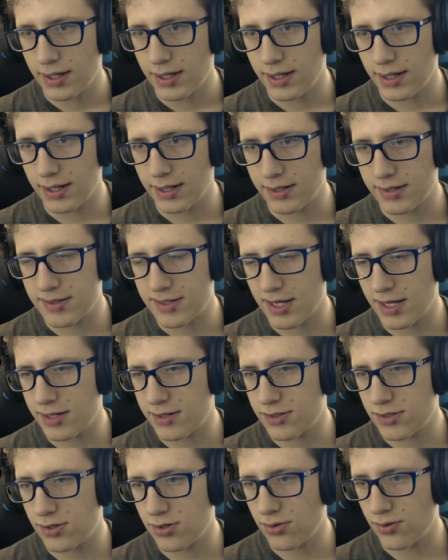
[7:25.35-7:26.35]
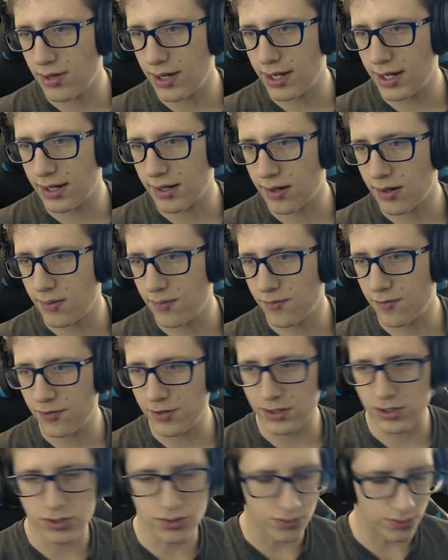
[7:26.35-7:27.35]
and set to a
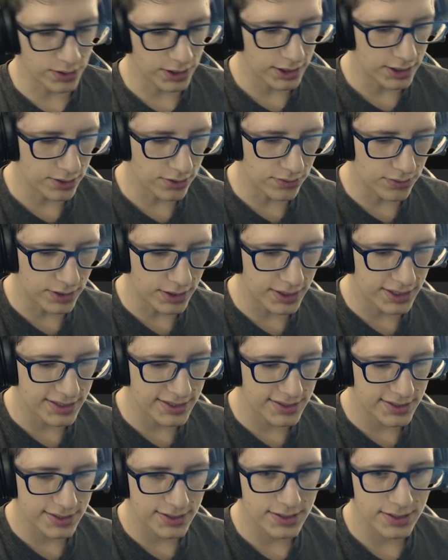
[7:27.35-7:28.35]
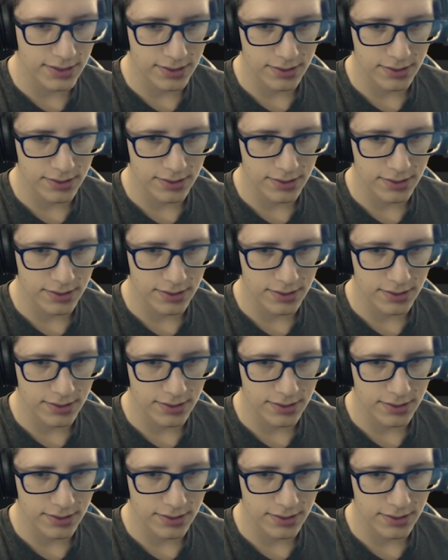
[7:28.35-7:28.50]
comfy 20 degrees.